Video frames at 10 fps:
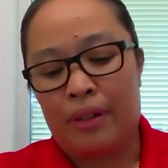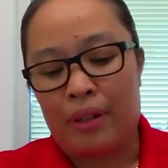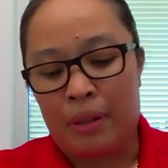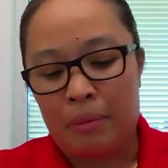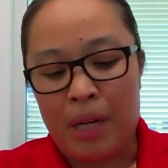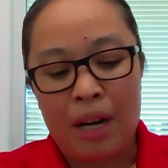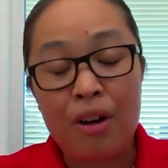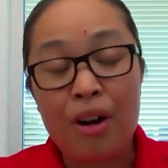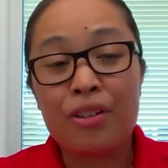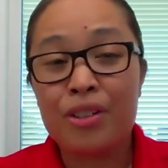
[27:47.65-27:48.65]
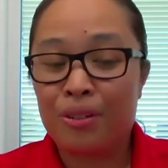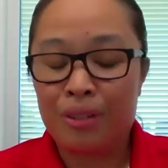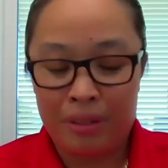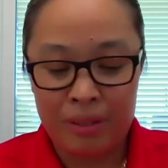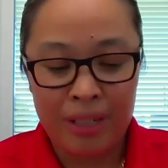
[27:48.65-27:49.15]
Um, but I would
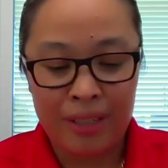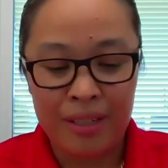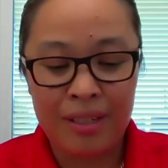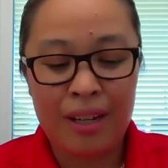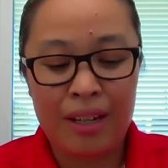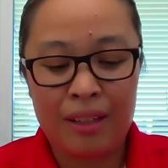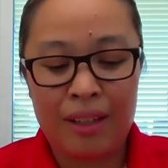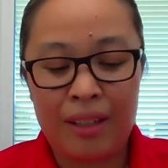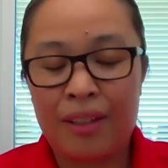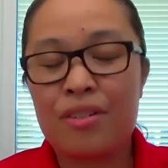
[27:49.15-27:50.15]
also like to say that